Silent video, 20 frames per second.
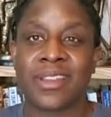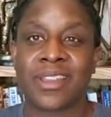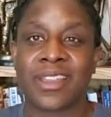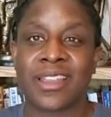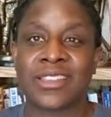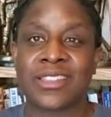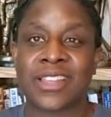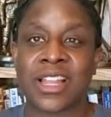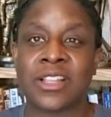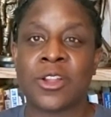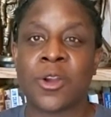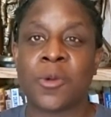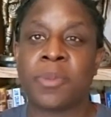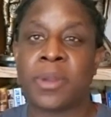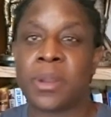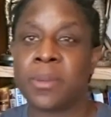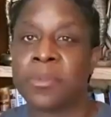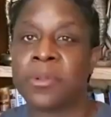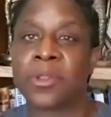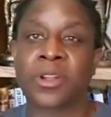Because I know
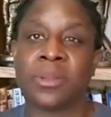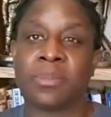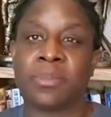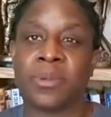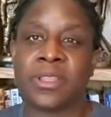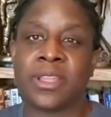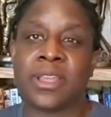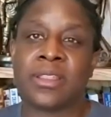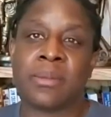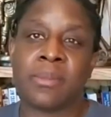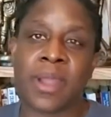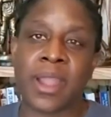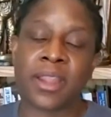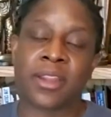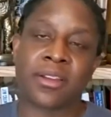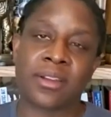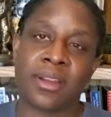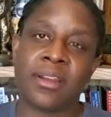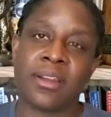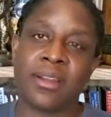people are going to put that in the back
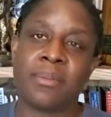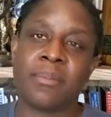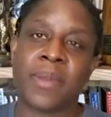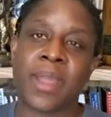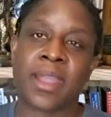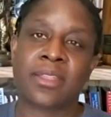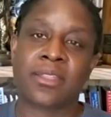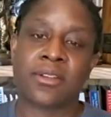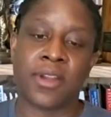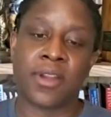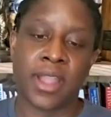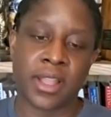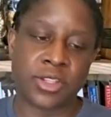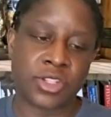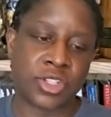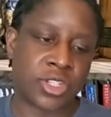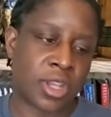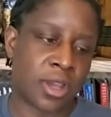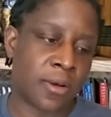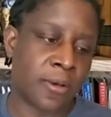back of their head.
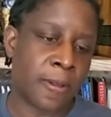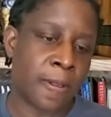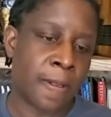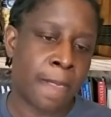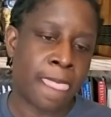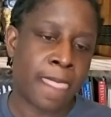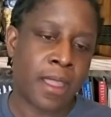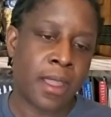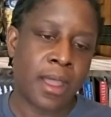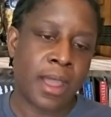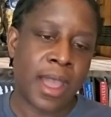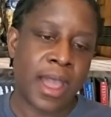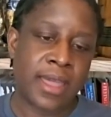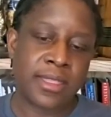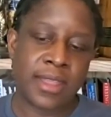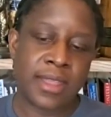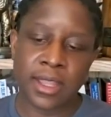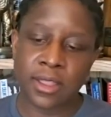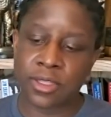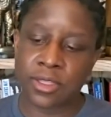So I
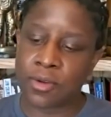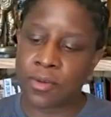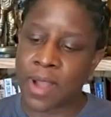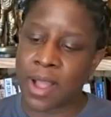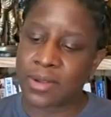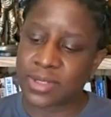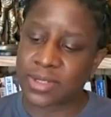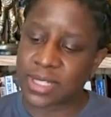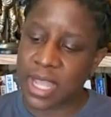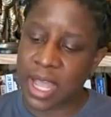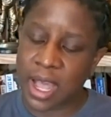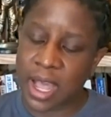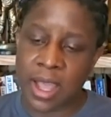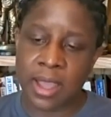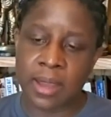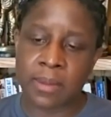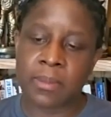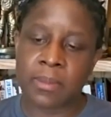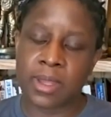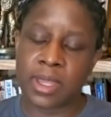think throughout
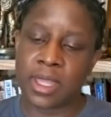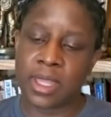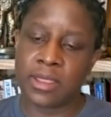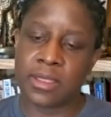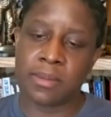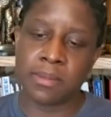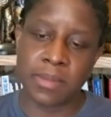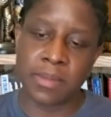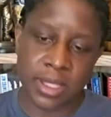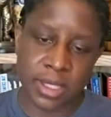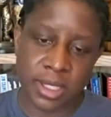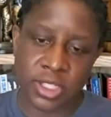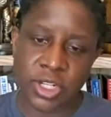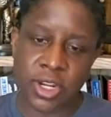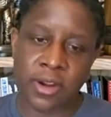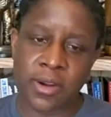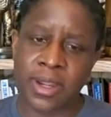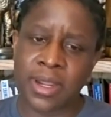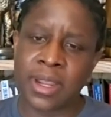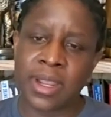time in the
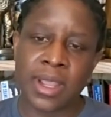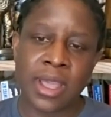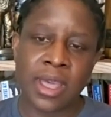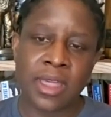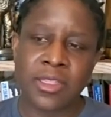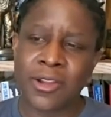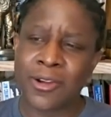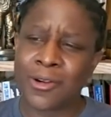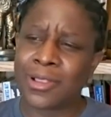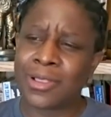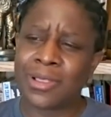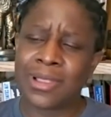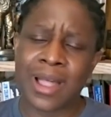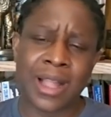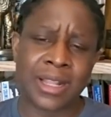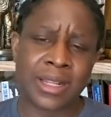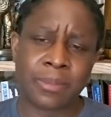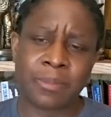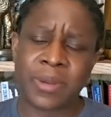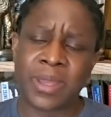military, there are a
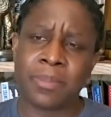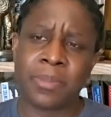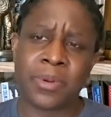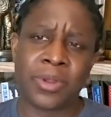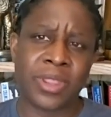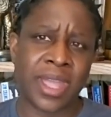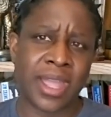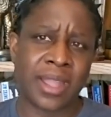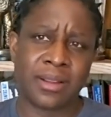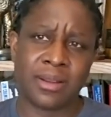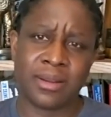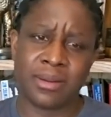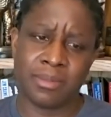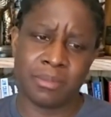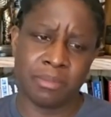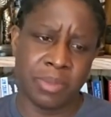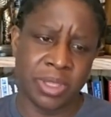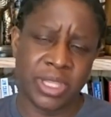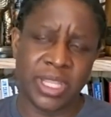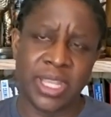lot of people that
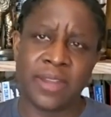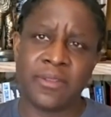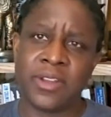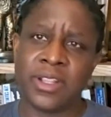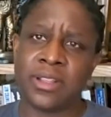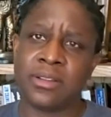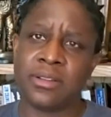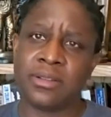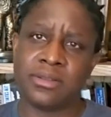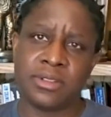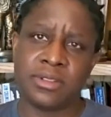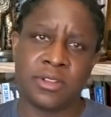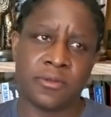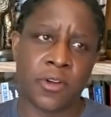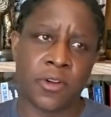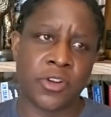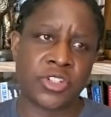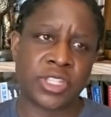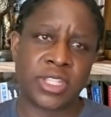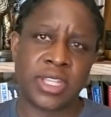believe in
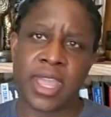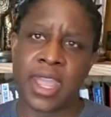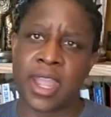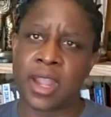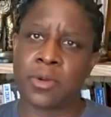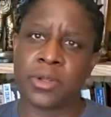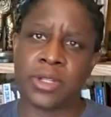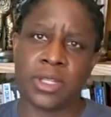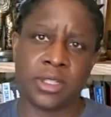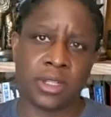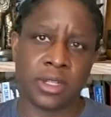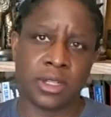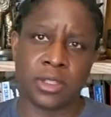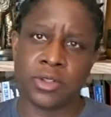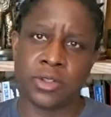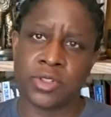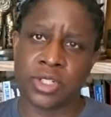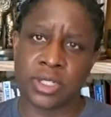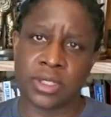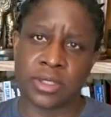diversity, equity, and
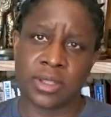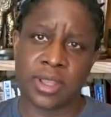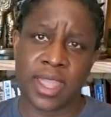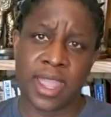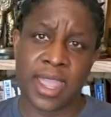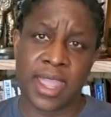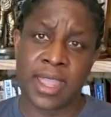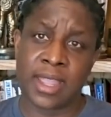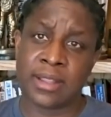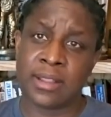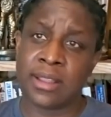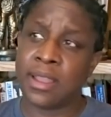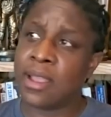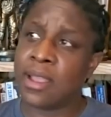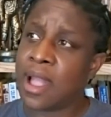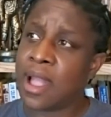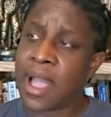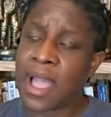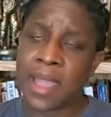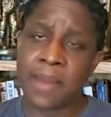inclusion. And
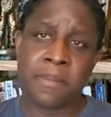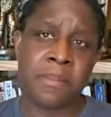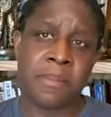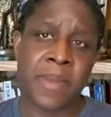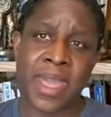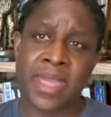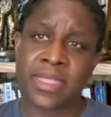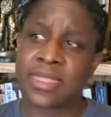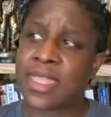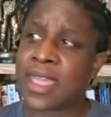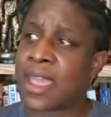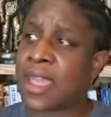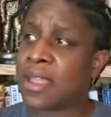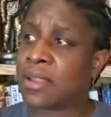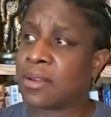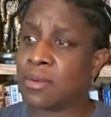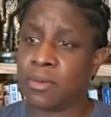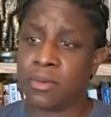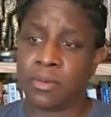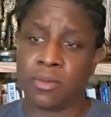I met
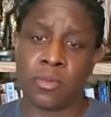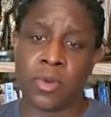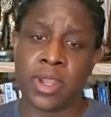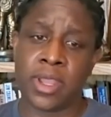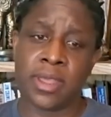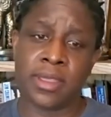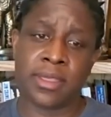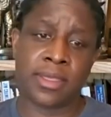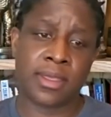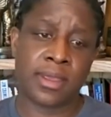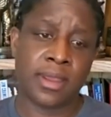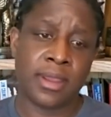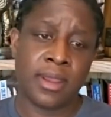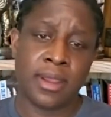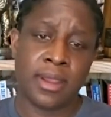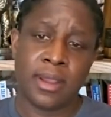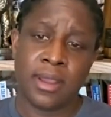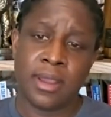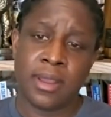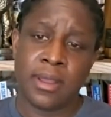that with,
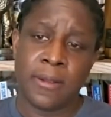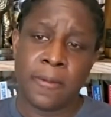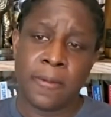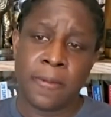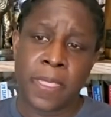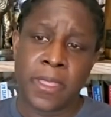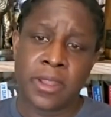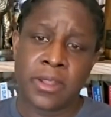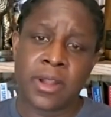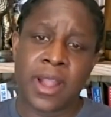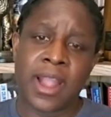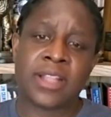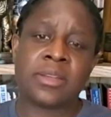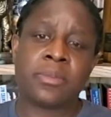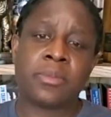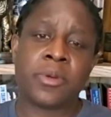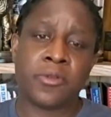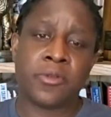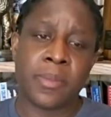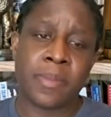you know, I had to
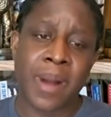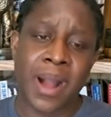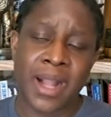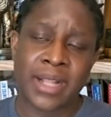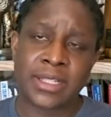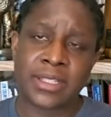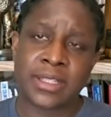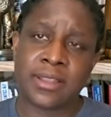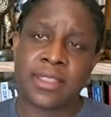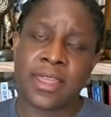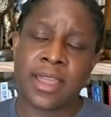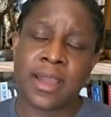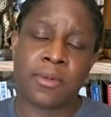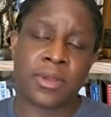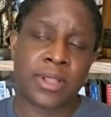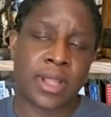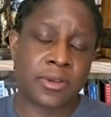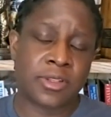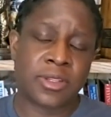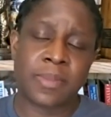be reminded of that when
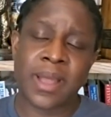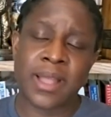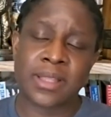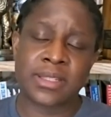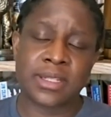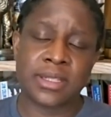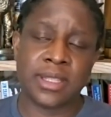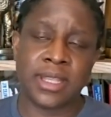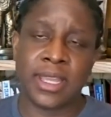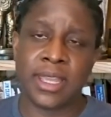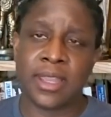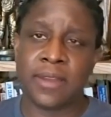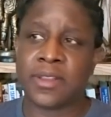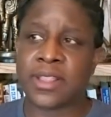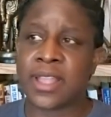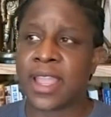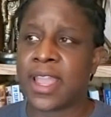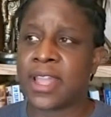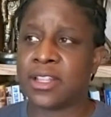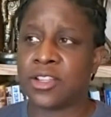I was about to leave. And
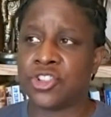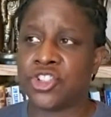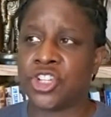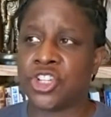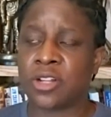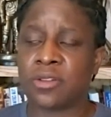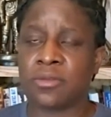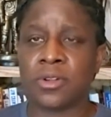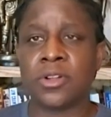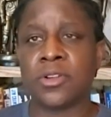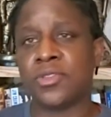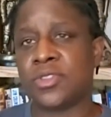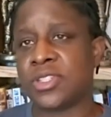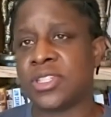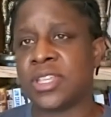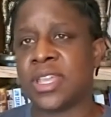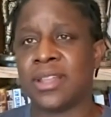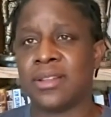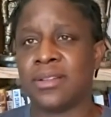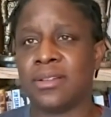I had a general who
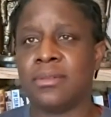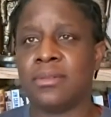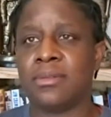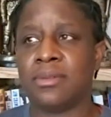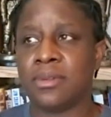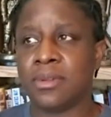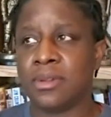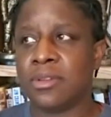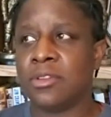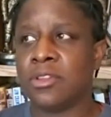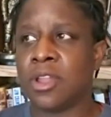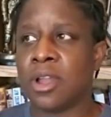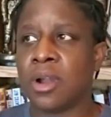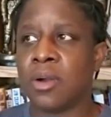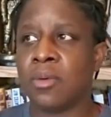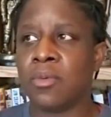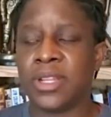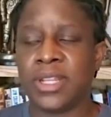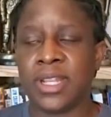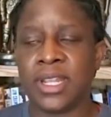said, no,
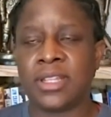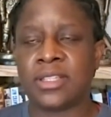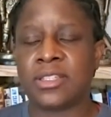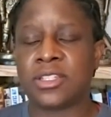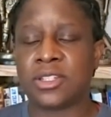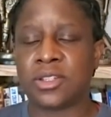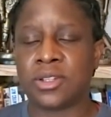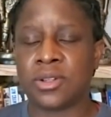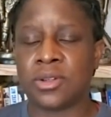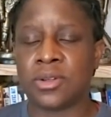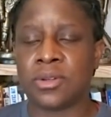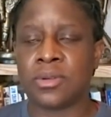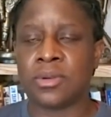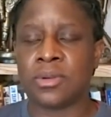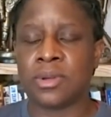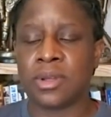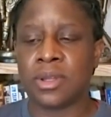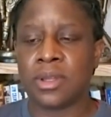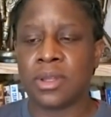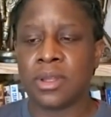we need to
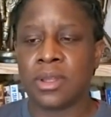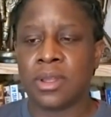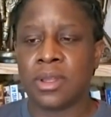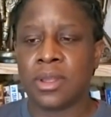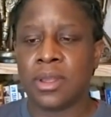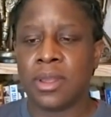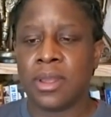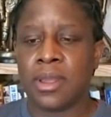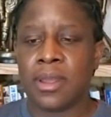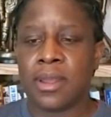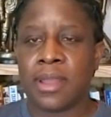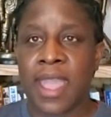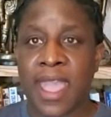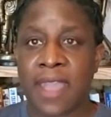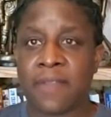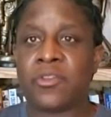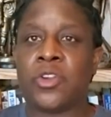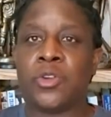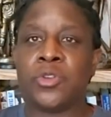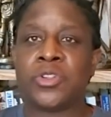
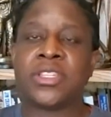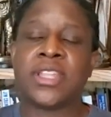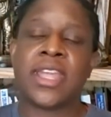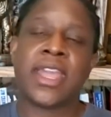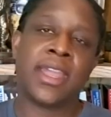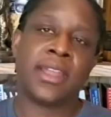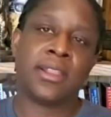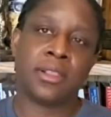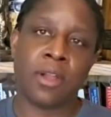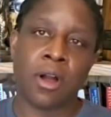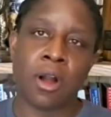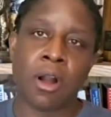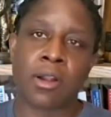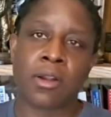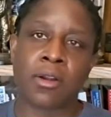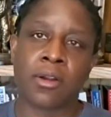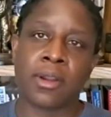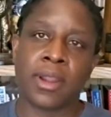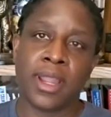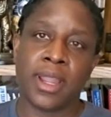have you stay
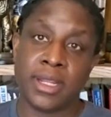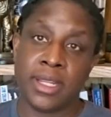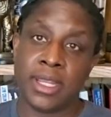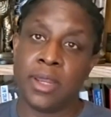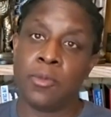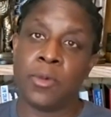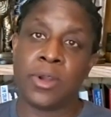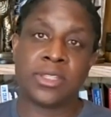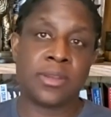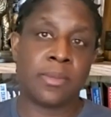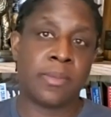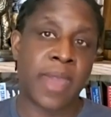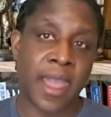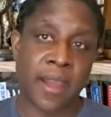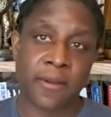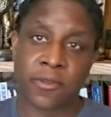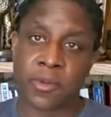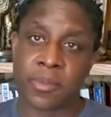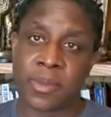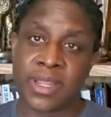longer? And he went to
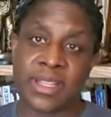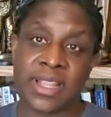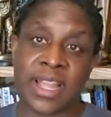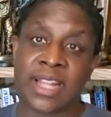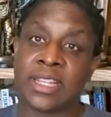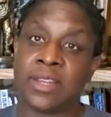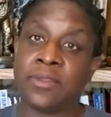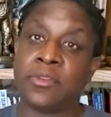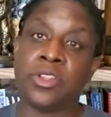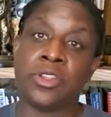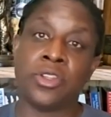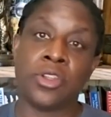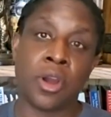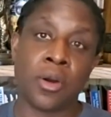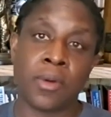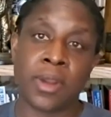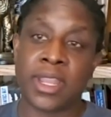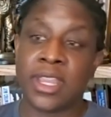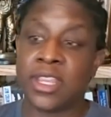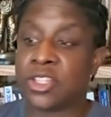bat for me, not even
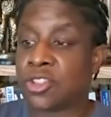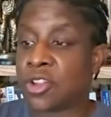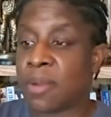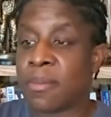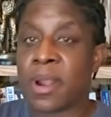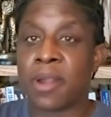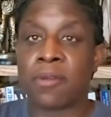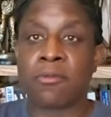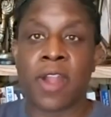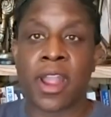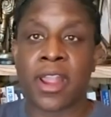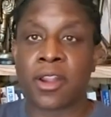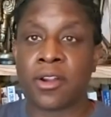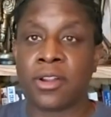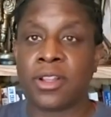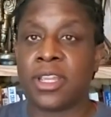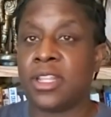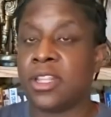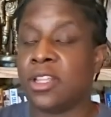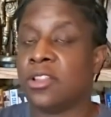knowing. He saw my
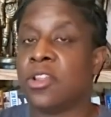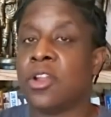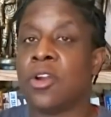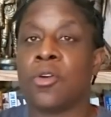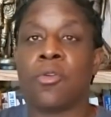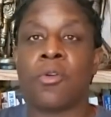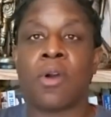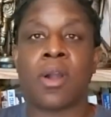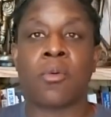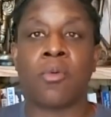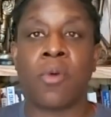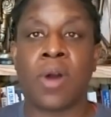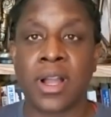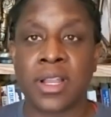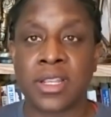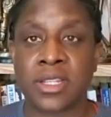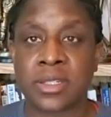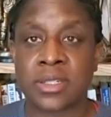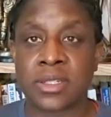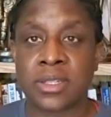record. He didn't know who I
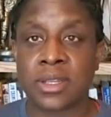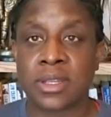was,